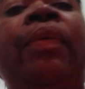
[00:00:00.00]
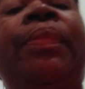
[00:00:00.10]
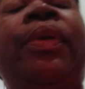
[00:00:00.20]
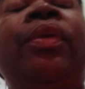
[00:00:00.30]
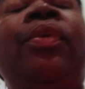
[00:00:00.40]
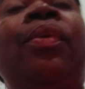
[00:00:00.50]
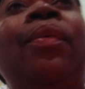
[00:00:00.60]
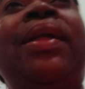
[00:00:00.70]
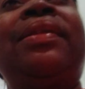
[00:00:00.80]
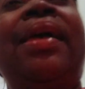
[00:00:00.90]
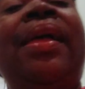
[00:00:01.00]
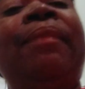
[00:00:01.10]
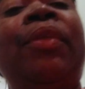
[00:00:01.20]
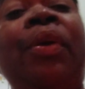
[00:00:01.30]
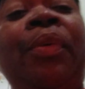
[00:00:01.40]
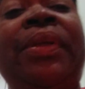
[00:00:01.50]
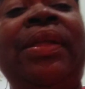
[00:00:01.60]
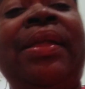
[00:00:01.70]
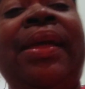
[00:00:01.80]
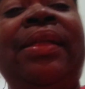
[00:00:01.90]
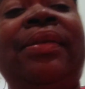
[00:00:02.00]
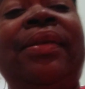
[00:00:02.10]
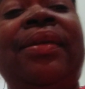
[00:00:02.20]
up. You know what time now in the night?